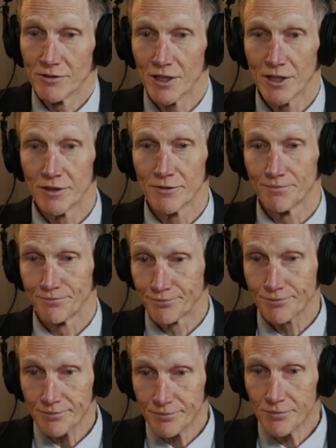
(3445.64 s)
and
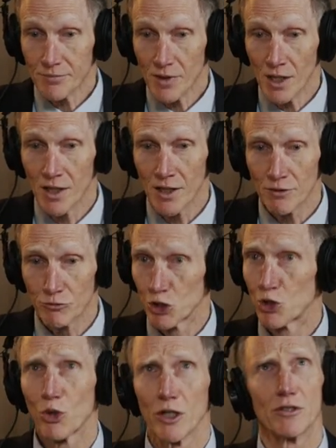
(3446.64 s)
uh,
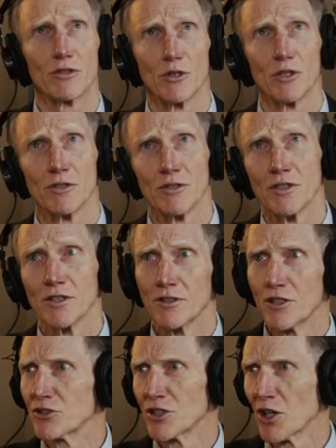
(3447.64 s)
rejoice, or the,
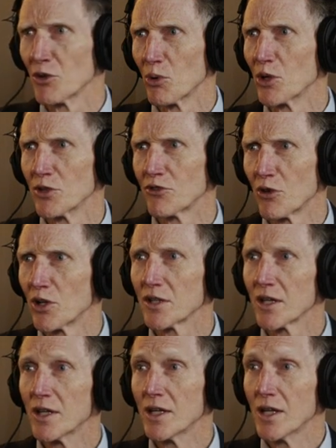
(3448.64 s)
there's another word for
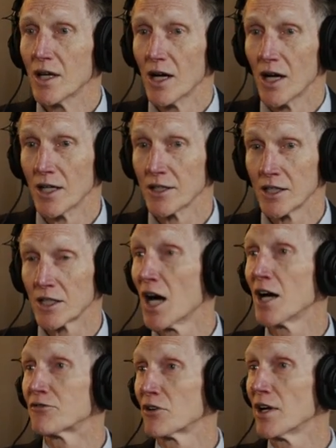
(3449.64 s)
it, uh, in
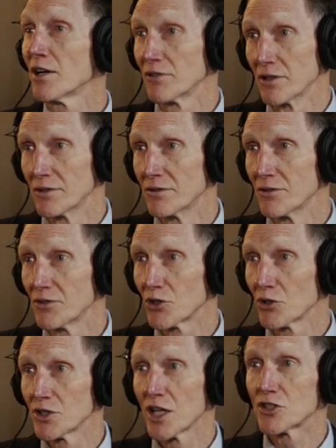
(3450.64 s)
God forever.
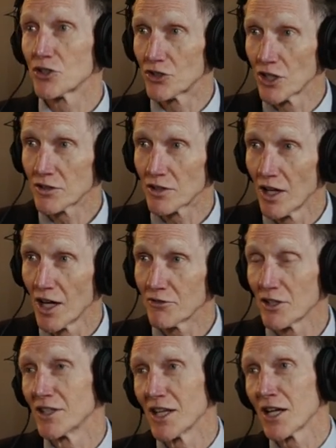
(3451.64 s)
So it's not just this
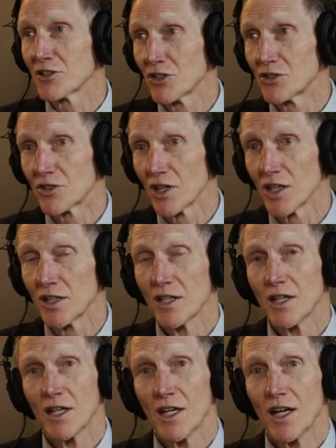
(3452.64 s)
life. And, and I should
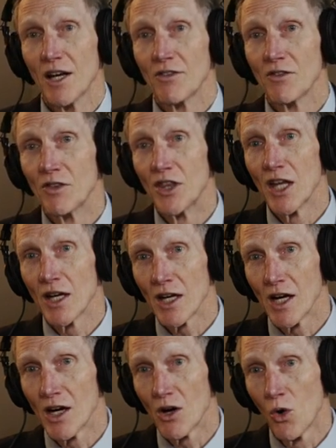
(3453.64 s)
say, the
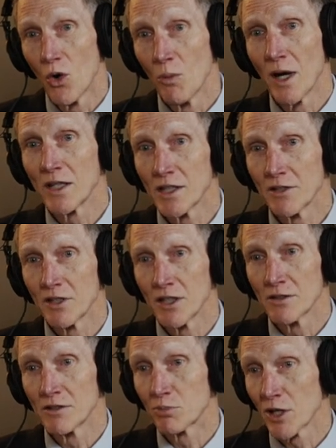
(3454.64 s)
home I live
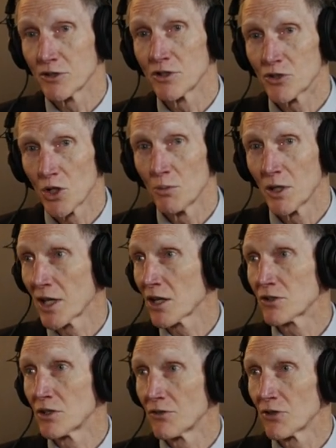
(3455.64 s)
in, the president's home on
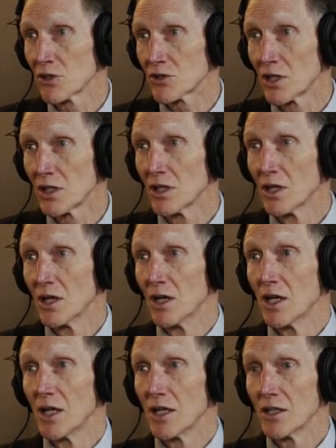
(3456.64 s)
Anderson University,
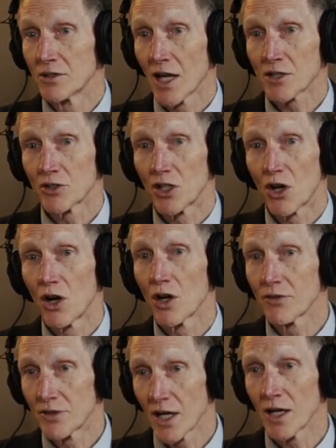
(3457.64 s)
is actually
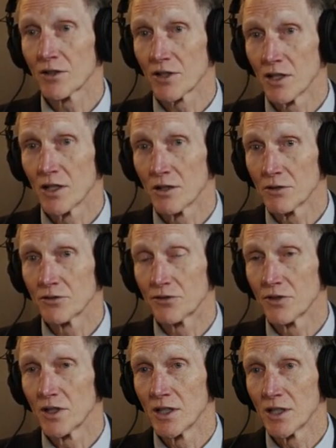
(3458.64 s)
carved out
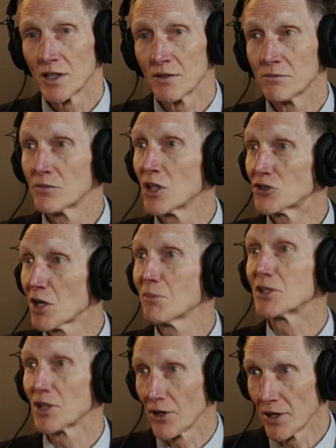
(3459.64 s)
of um, a
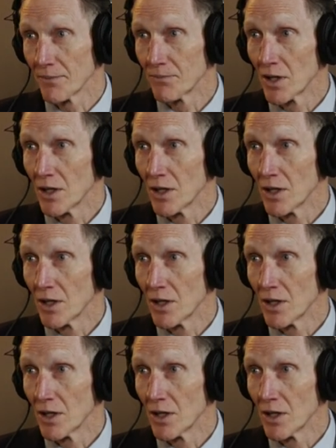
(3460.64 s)
cemetery.